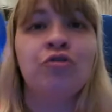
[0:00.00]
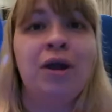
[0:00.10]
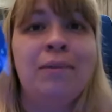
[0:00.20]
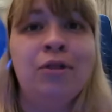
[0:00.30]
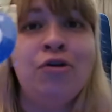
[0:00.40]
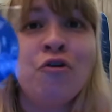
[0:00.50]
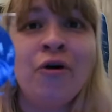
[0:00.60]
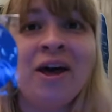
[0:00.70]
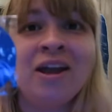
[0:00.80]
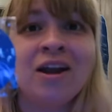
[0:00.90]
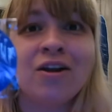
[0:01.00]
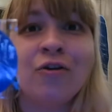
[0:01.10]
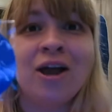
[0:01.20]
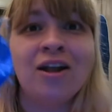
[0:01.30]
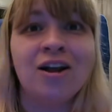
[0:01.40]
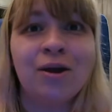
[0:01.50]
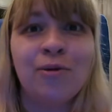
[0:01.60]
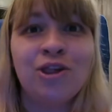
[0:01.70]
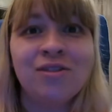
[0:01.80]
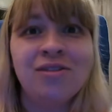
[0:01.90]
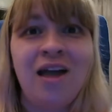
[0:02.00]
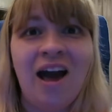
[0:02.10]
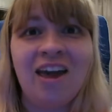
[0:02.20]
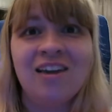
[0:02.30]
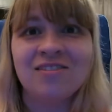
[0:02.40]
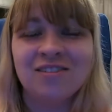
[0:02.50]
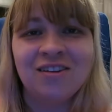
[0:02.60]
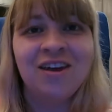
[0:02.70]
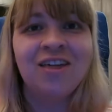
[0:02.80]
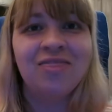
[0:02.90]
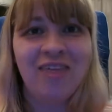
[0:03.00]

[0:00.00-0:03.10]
scream Loot Crate on it, which is nice.